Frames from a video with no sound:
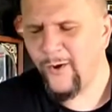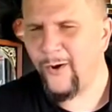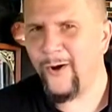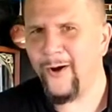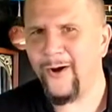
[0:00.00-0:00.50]

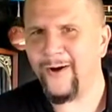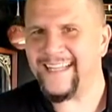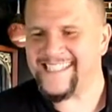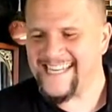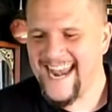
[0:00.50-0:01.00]
Oh,
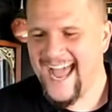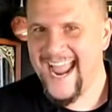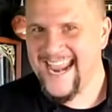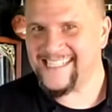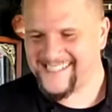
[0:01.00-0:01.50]
that's
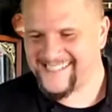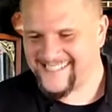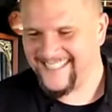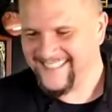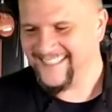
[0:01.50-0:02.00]

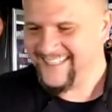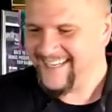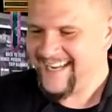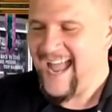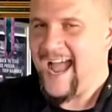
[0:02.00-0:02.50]
nice.
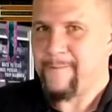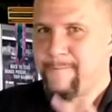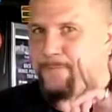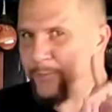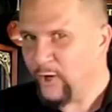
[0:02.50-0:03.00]

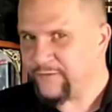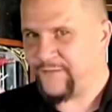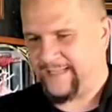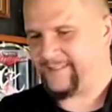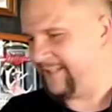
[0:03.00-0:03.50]

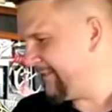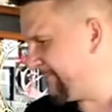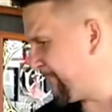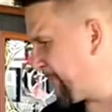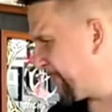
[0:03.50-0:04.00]
Perfect.
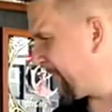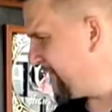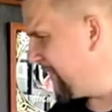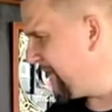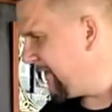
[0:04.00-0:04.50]

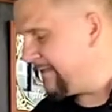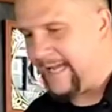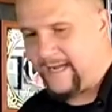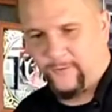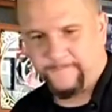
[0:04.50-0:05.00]

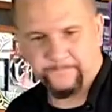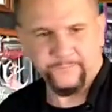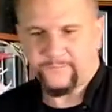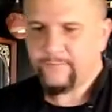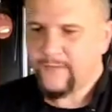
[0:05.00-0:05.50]
Now,
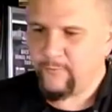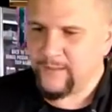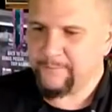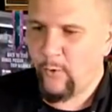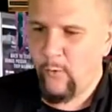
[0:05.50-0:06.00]
we're
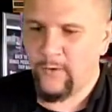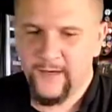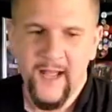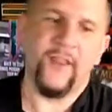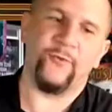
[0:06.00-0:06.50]
gonna
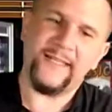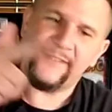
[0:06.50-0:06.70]
pour the